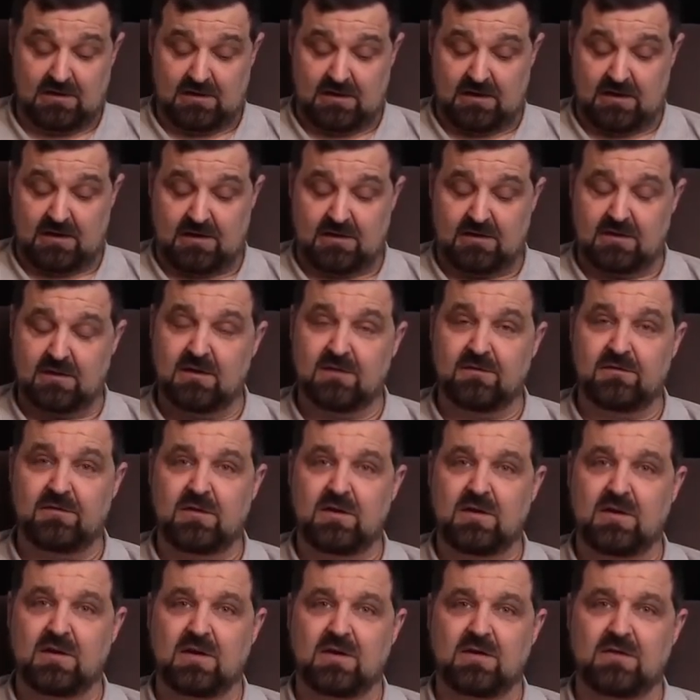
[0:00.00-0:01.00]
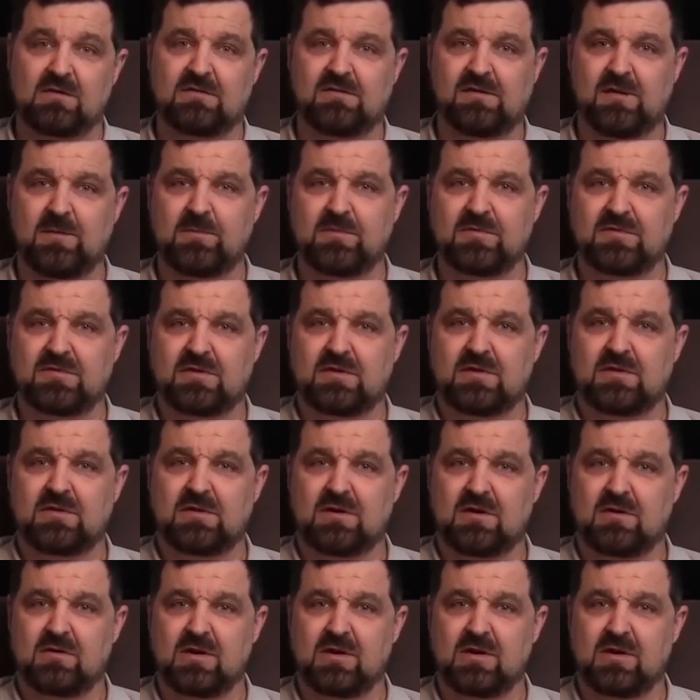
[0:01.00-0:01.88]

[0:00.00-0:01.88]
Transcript: And if the slip is in here,